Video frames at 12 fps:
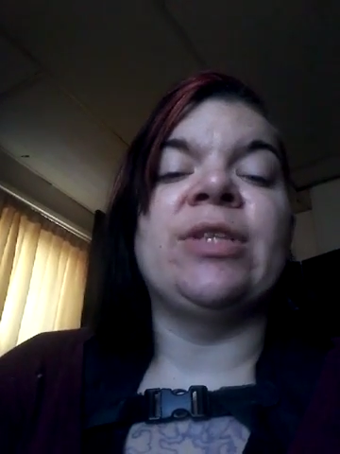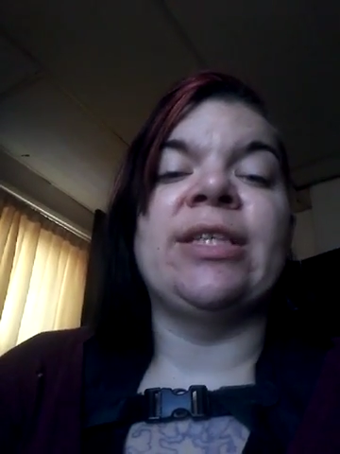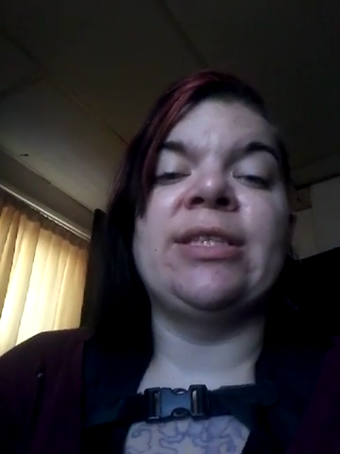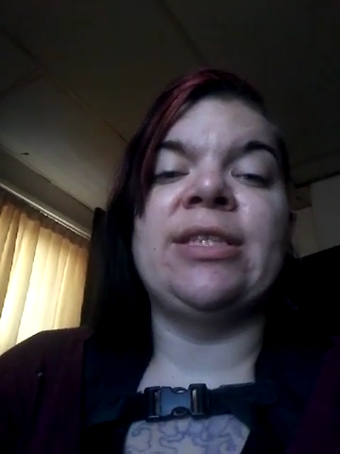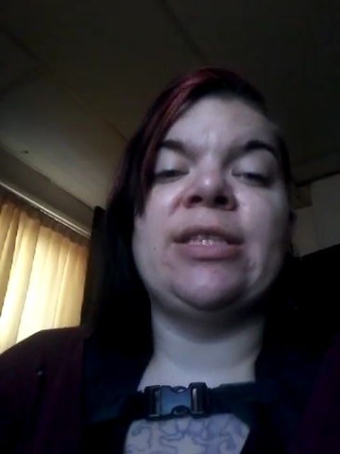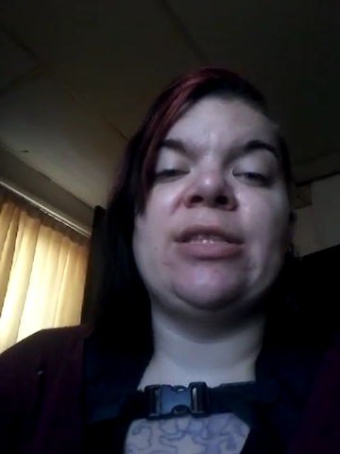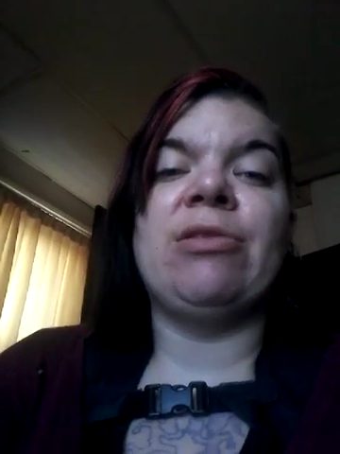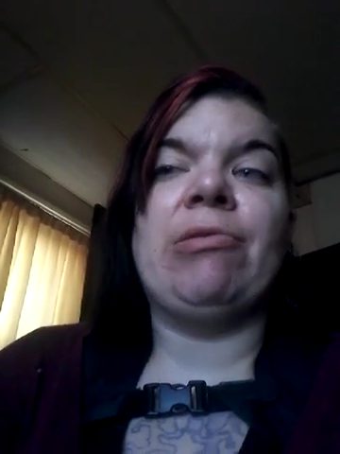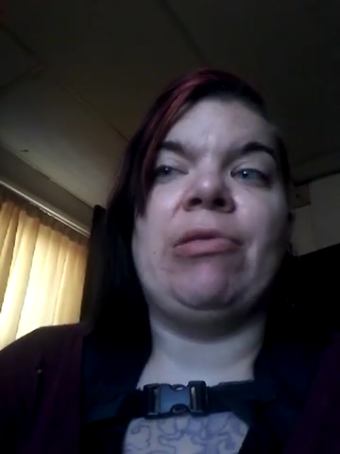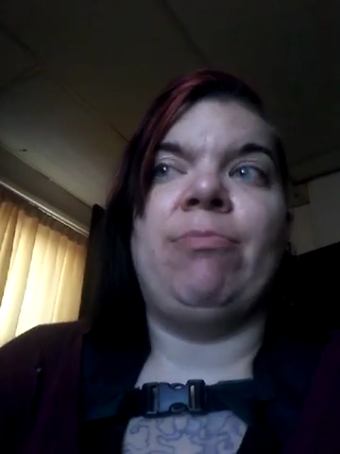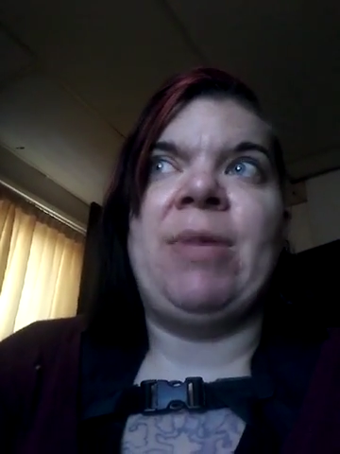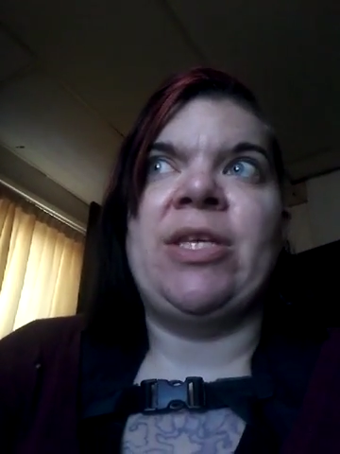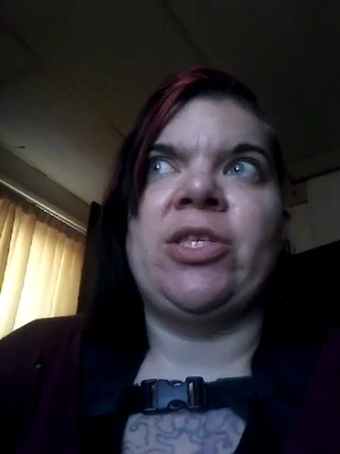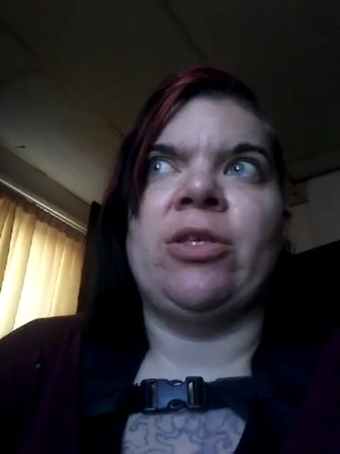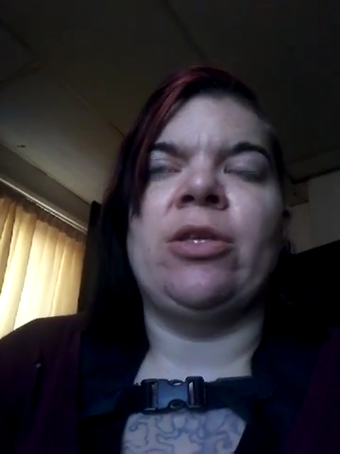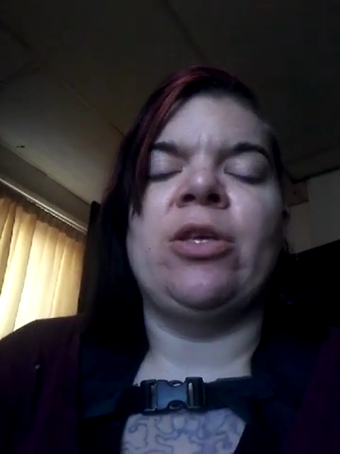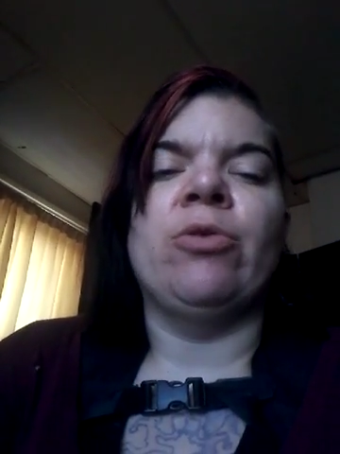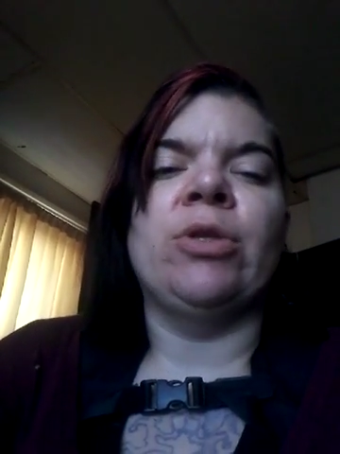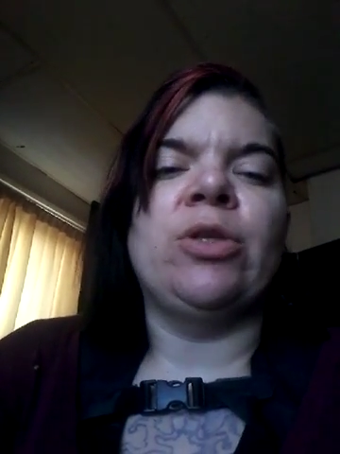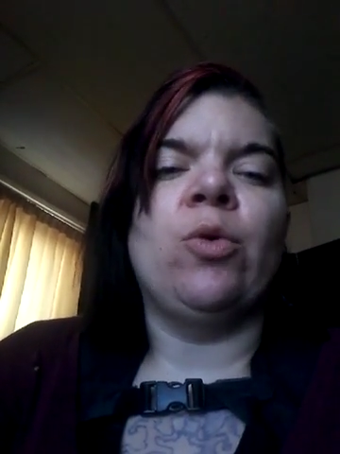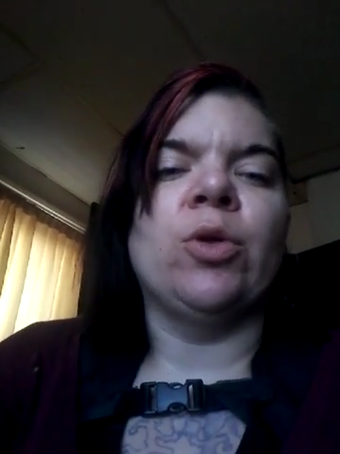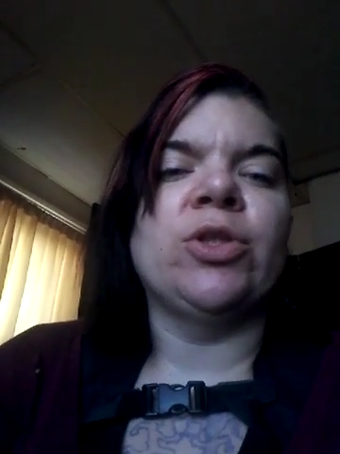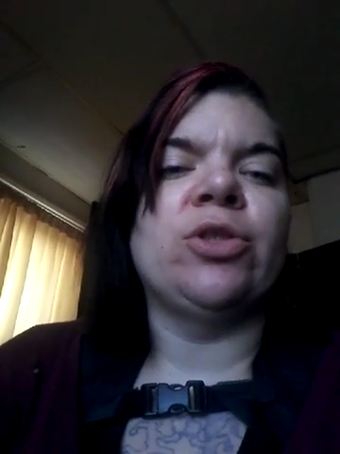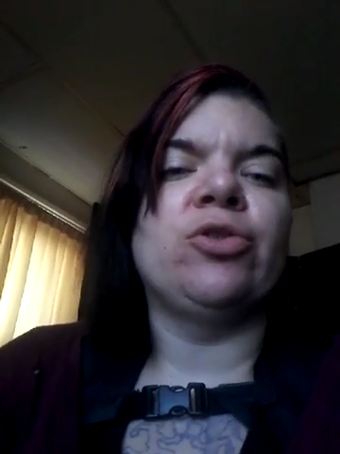That's basically the only
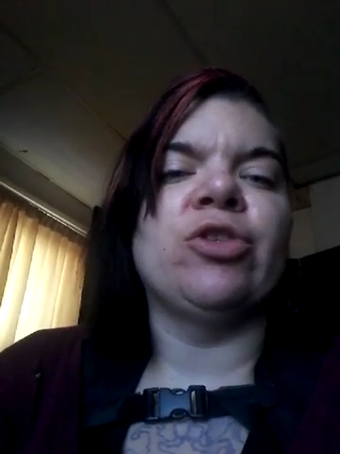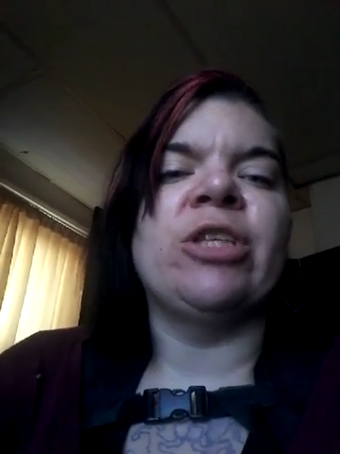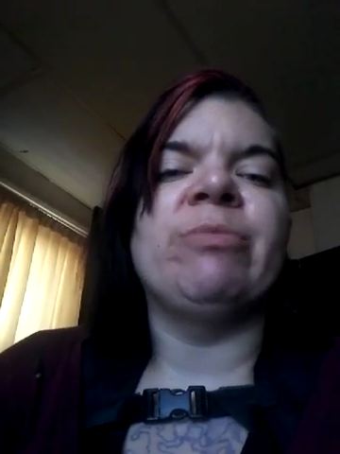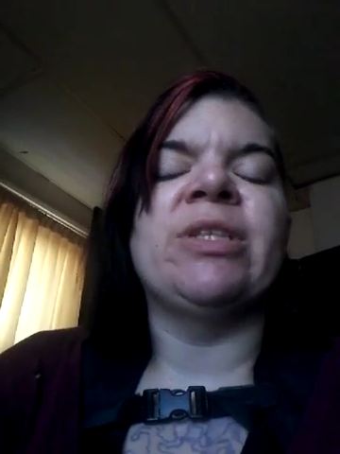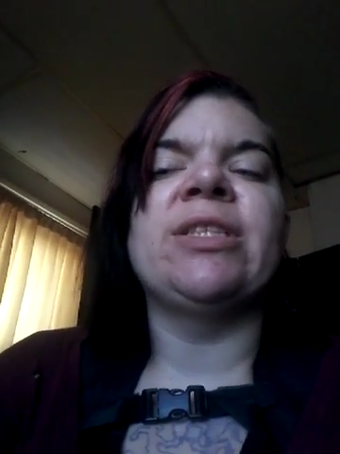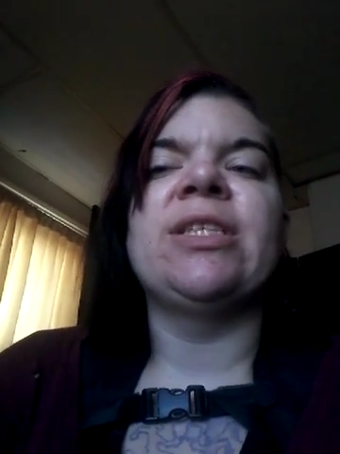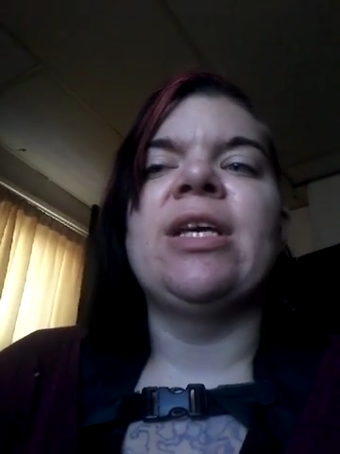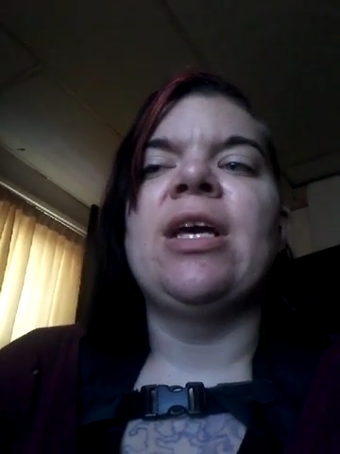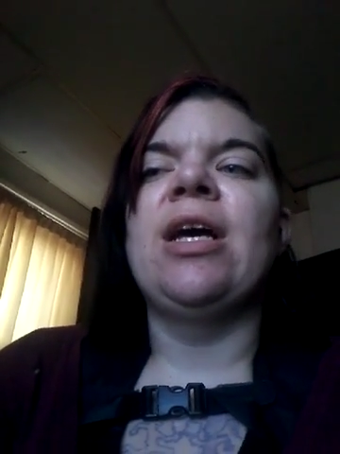course of treatment.